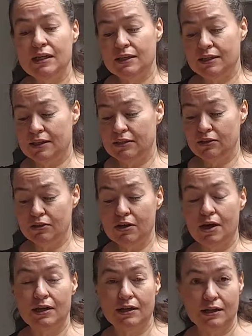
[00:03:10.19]
then you're
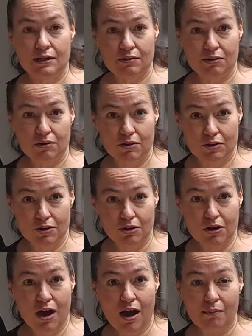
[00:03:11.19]
cutting your
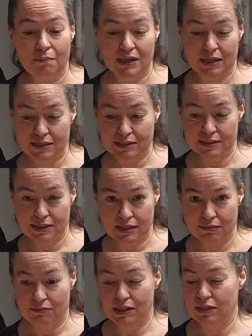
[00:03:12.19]
copy instead
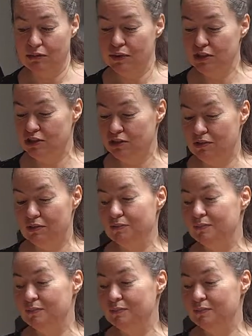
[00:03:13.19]
of the original.